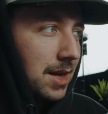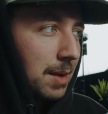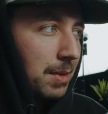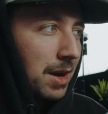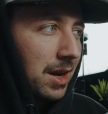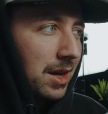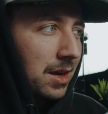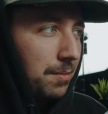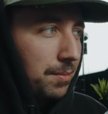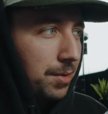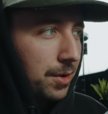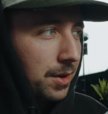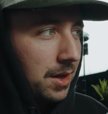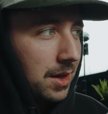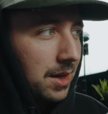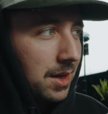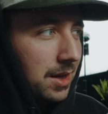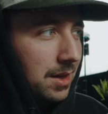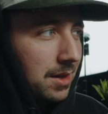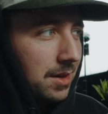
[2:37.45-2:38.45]
I'm not gonna put
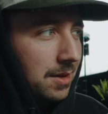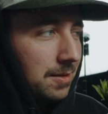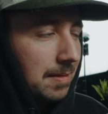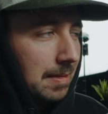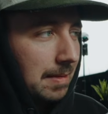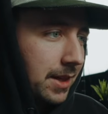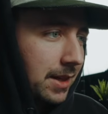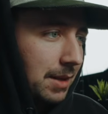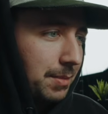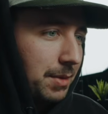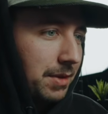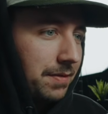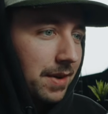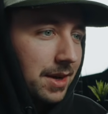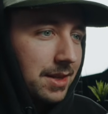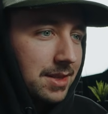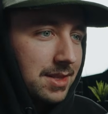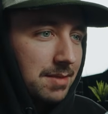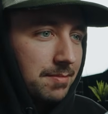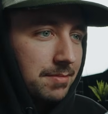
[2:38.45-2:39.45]
it in, let me
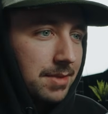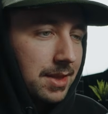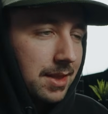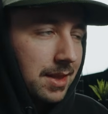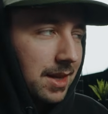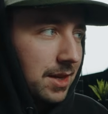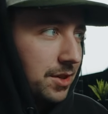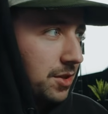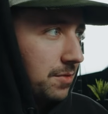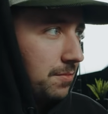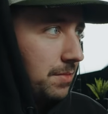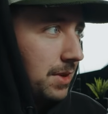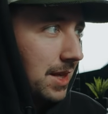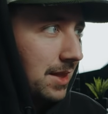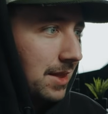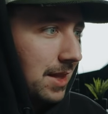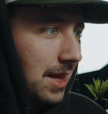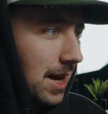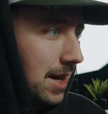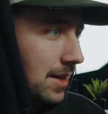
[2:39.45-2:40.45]
find something that should be
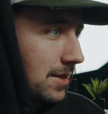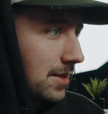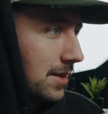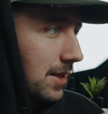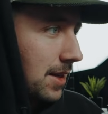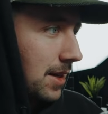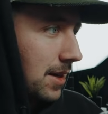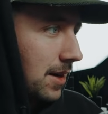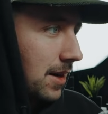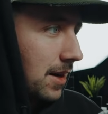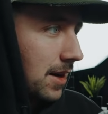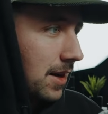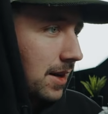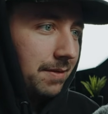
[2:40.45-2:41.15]
in the S tier.